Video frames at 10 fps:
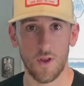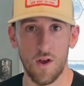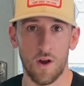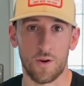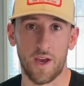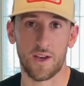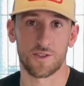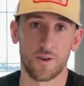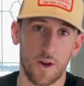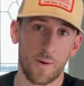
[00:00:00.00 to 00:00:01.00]
Okay,
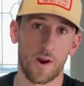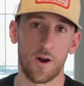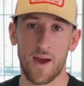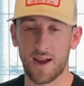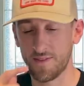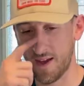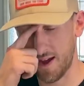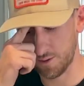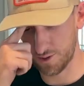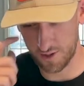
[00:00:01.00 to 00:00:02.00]
so here we are back at the
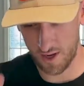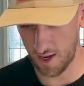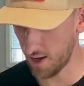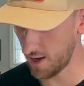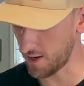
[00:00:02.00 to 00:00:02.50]
house and